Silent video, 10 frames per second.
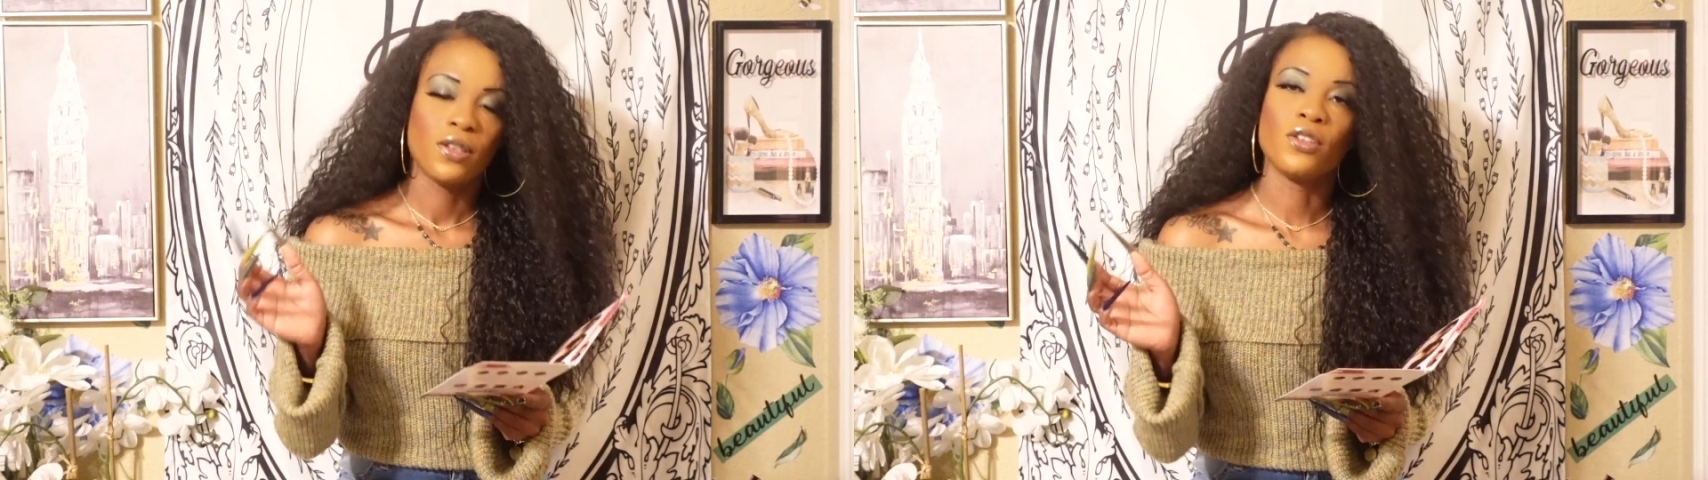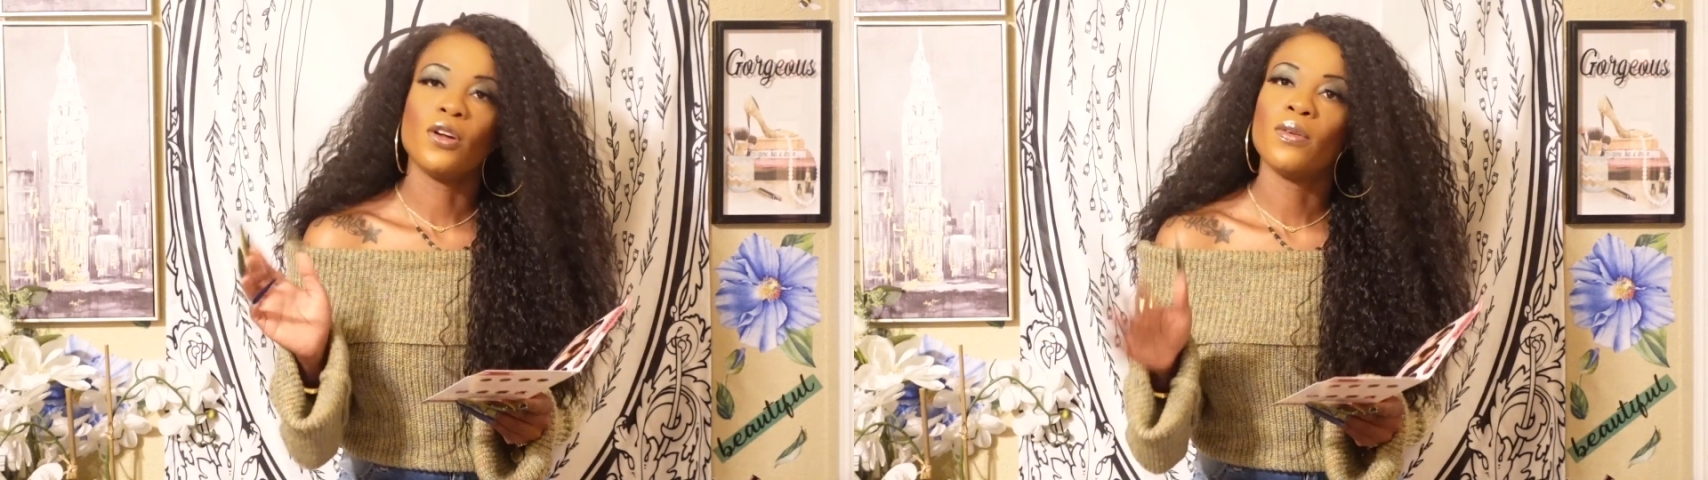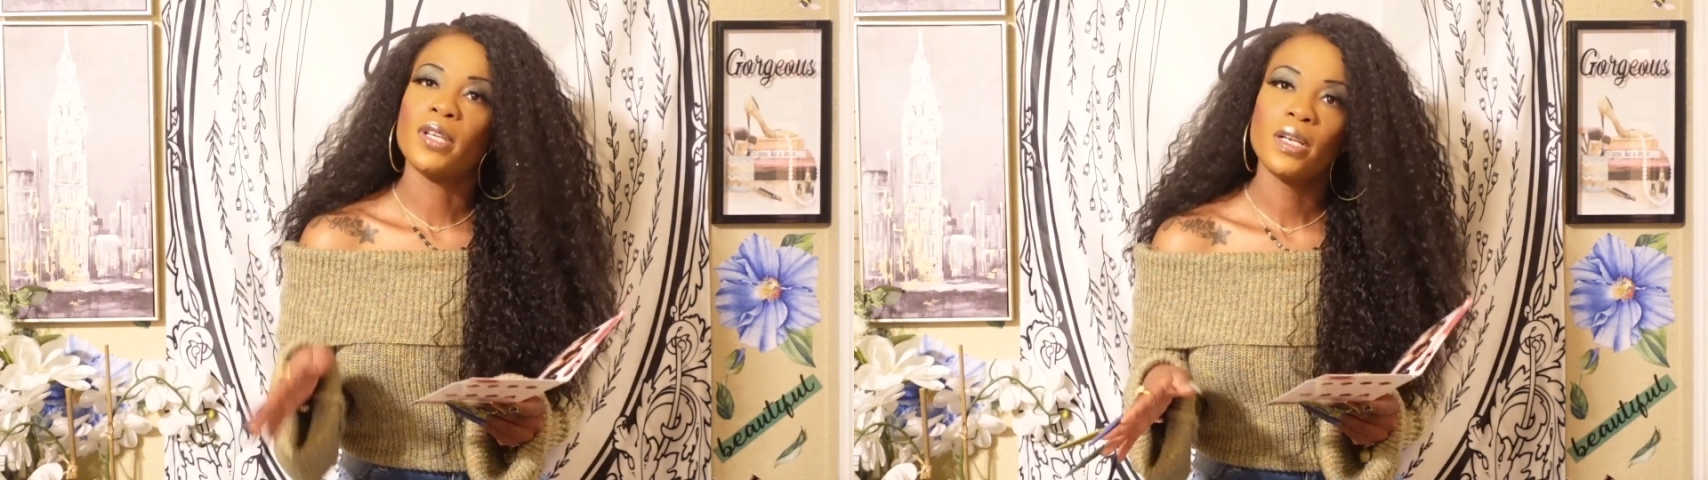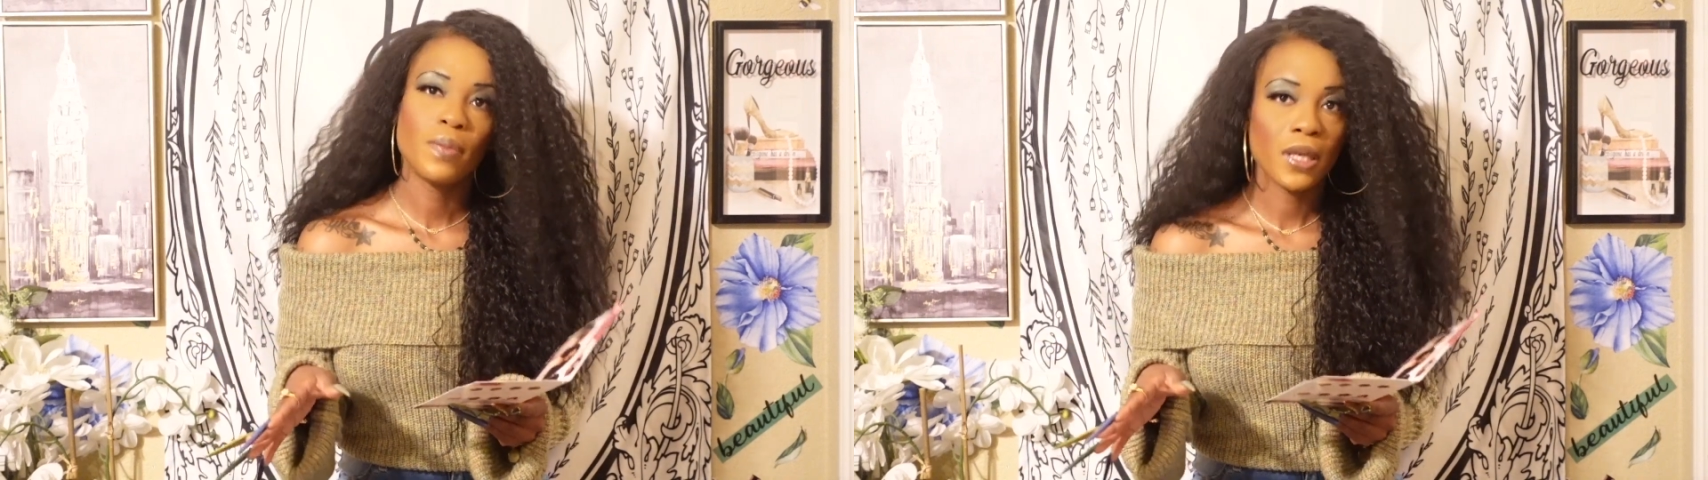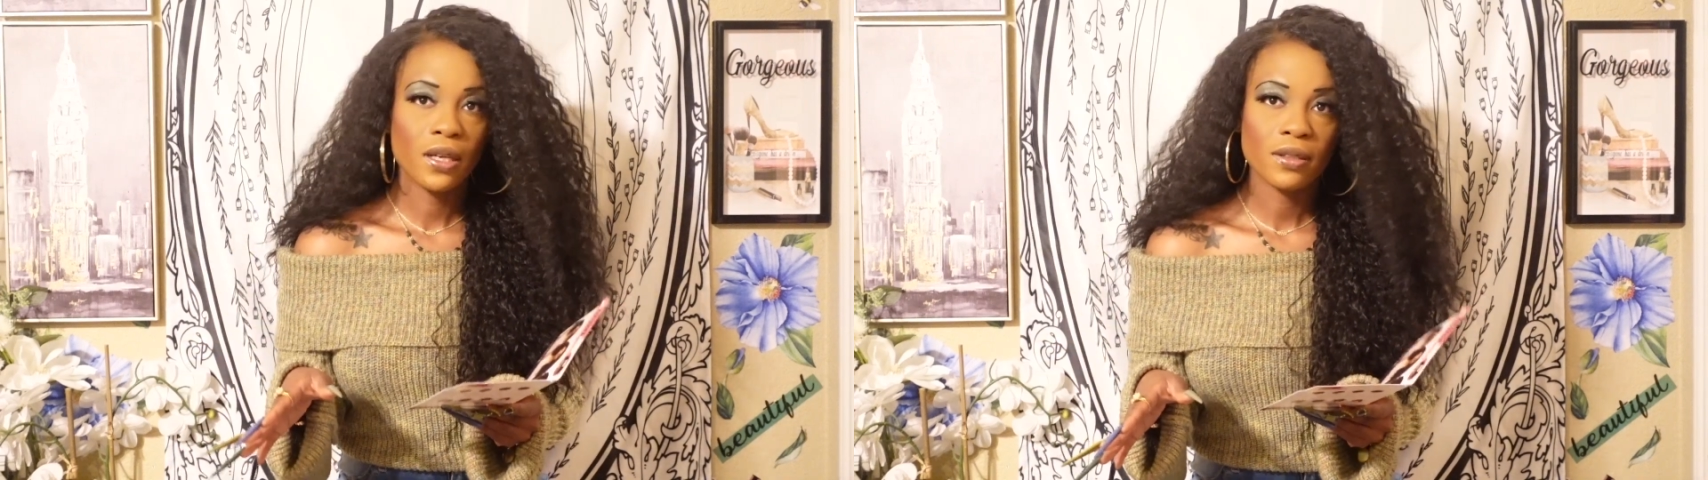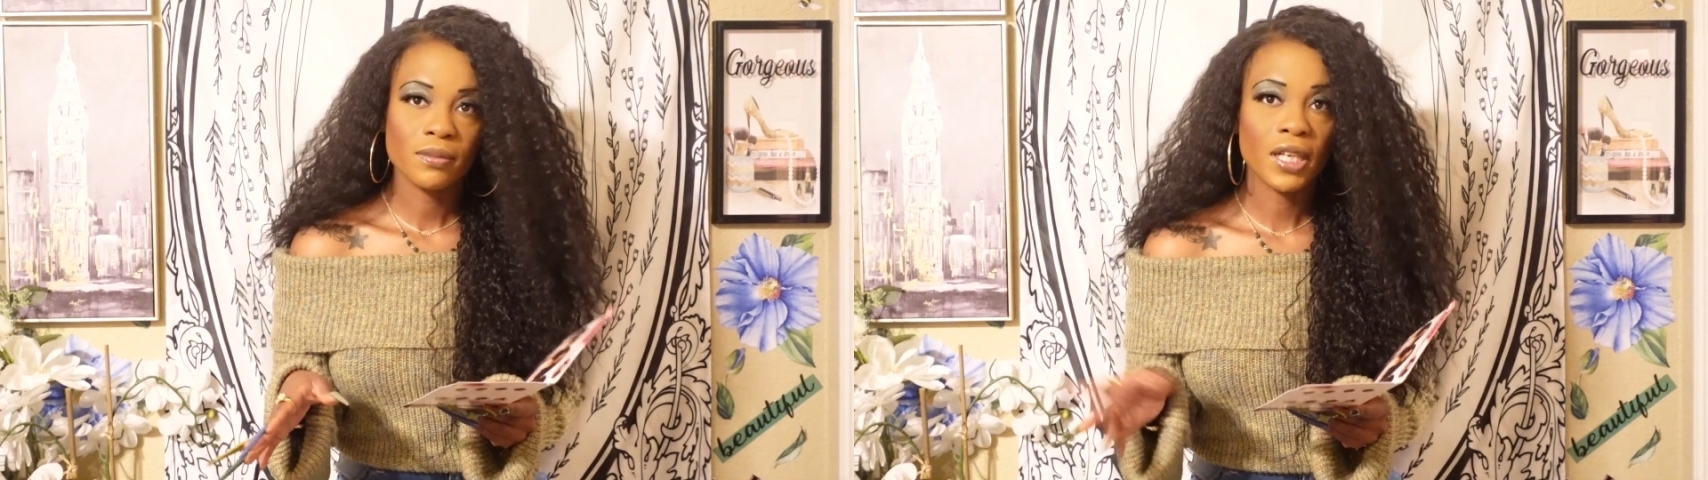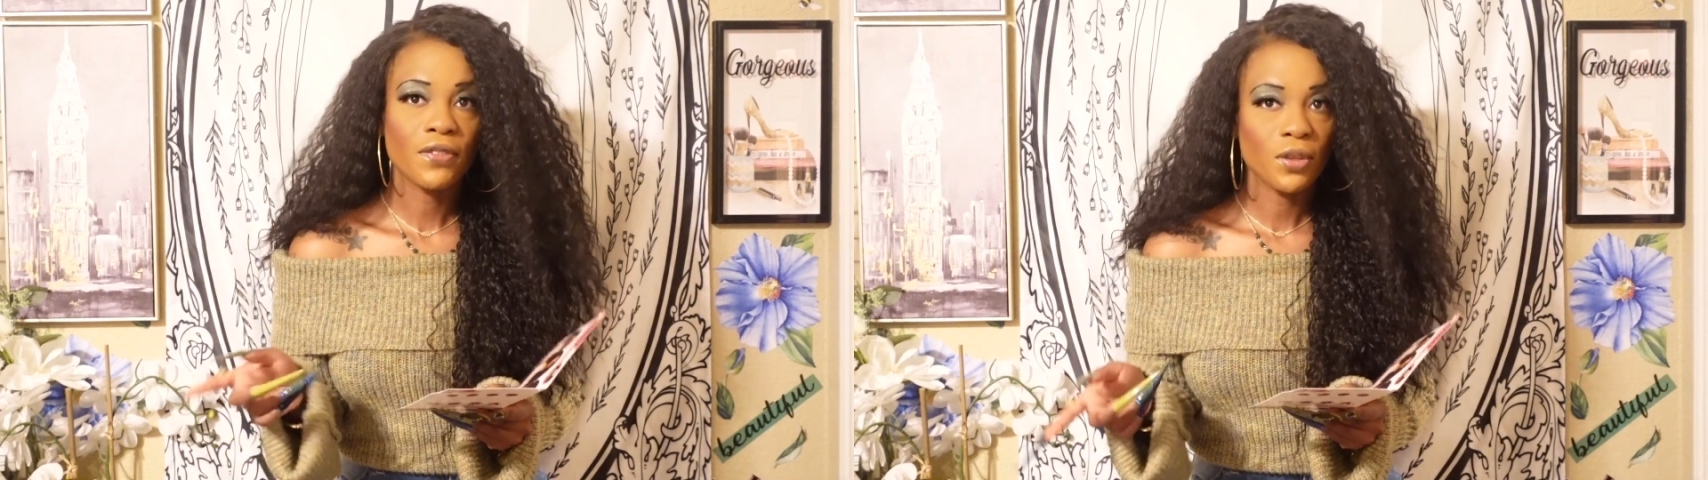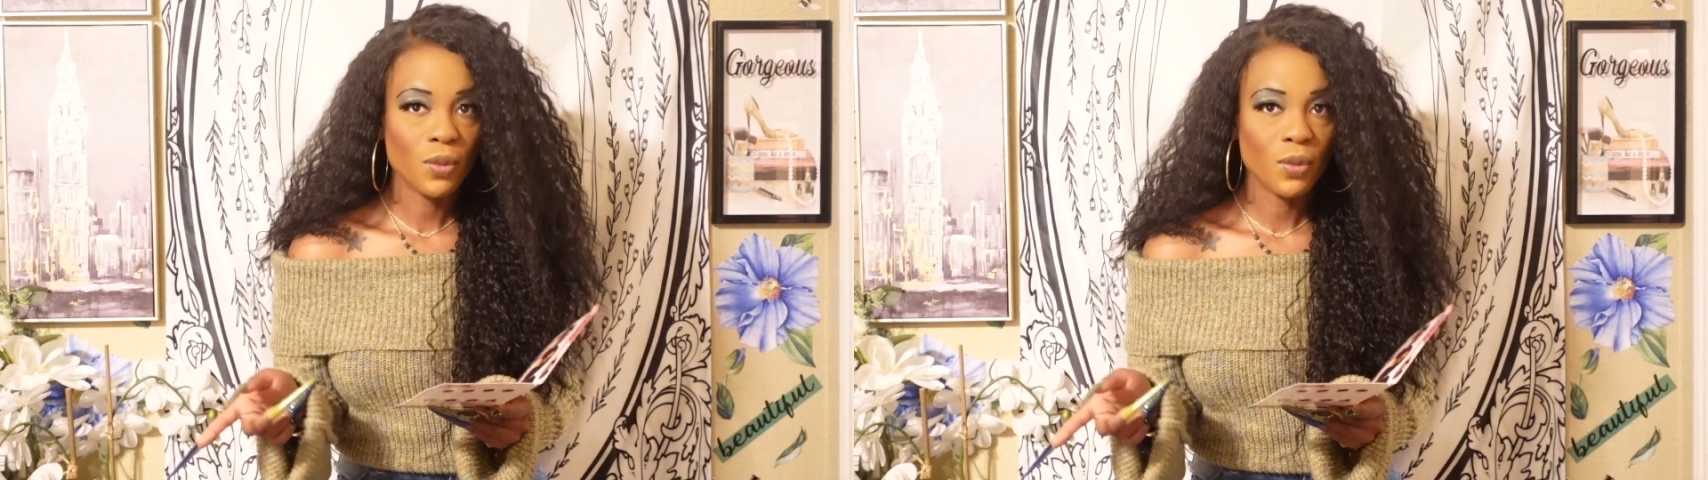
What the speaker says: You don't need a pluck, but if you